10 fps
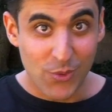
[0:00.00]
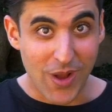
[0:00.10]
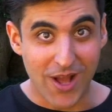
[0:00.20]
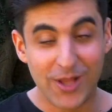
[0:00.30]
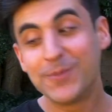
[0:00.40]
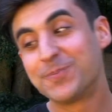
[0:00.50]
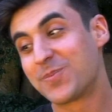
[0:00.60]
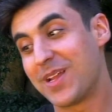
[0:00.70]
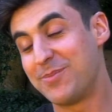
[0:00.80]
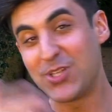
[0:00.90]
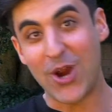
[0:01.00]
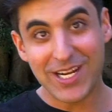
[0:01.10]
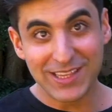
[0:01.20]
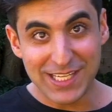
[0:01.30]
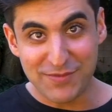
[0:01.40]
Well, I'm
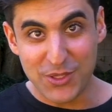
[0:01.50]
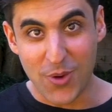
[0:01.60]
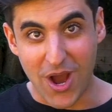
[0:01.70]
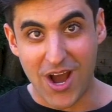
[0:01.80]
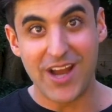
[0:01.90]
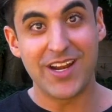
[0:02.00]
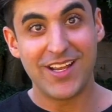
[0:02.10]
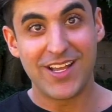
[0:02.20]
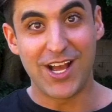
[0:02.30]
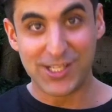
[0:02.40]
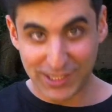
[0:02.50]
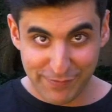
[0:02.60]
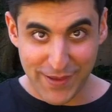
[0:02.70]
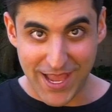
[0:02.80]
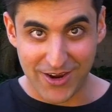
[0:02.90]
sorry to leave you on a
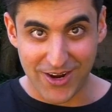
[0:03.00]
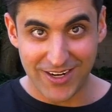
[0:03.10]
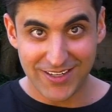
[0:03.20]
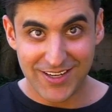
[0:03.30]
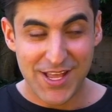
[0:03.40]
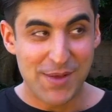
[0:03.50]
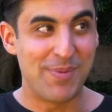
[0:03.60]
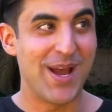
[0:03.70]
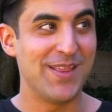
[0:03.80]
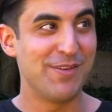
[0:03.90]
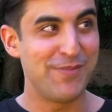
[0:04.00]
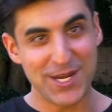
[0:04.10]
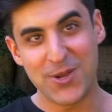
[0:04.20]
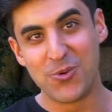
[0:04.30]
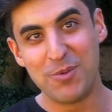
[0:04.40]
cliffhanger, but the
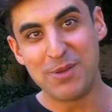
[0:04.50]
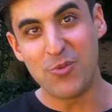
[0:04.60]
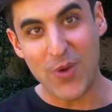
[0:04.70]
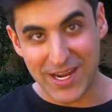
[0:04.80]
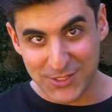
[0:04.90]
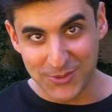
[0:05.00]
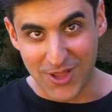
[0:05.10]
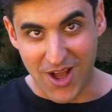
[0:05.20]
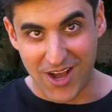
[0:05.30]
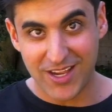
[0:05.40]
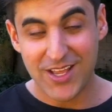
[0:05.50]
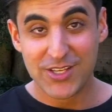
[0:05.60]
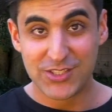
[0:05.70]
video will be way too long.